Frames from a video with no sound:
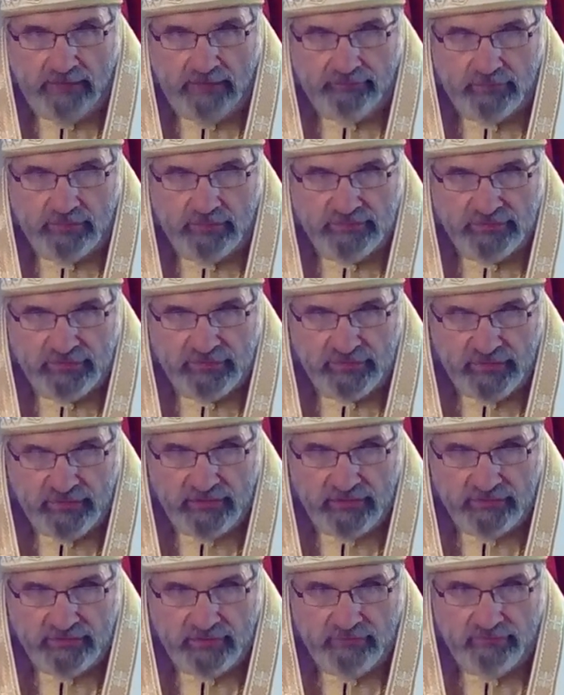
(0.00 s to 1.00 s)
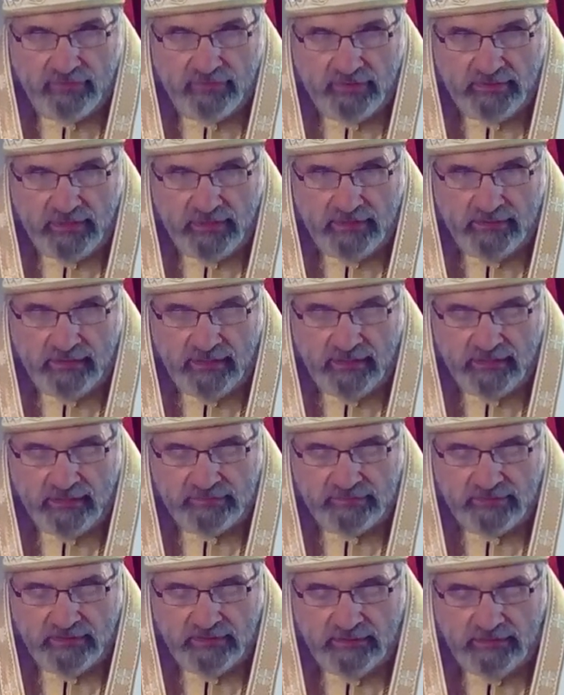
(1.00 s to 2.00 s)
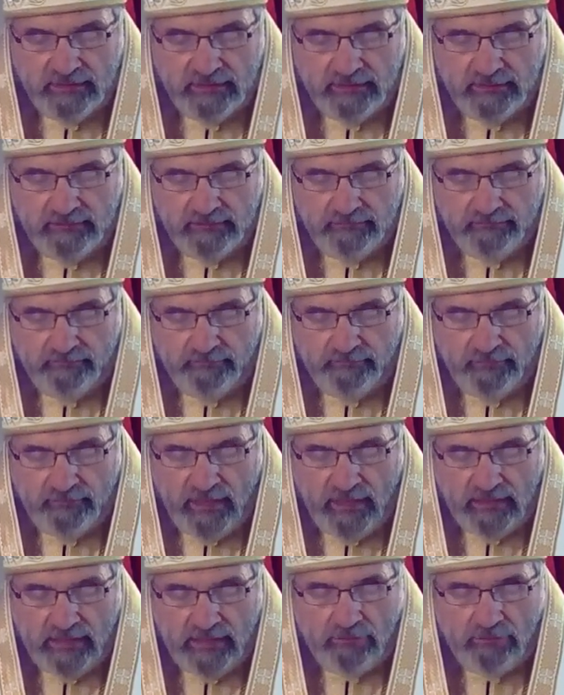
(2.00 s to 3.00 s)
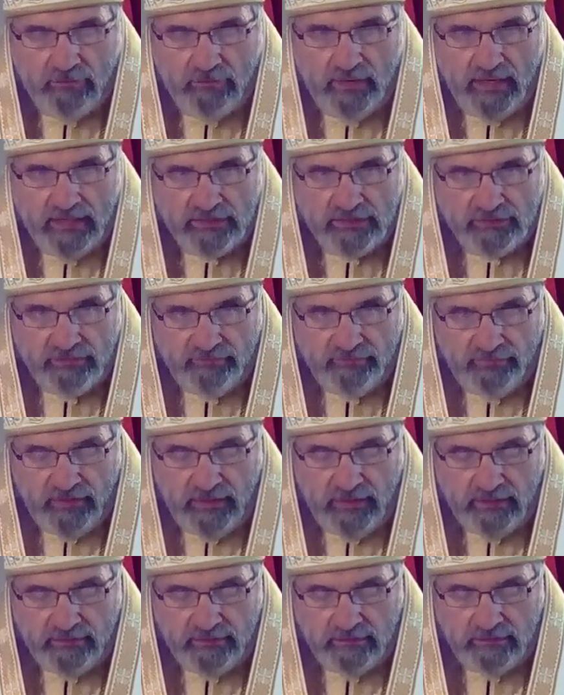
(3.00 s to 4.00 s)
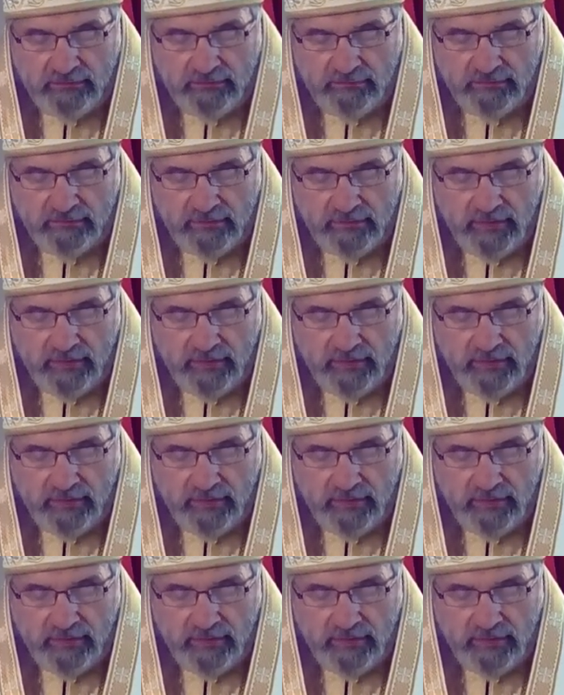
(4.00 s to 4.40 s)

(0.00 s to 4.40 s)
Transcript: after his ascension for 10 days. And I will ask the Father,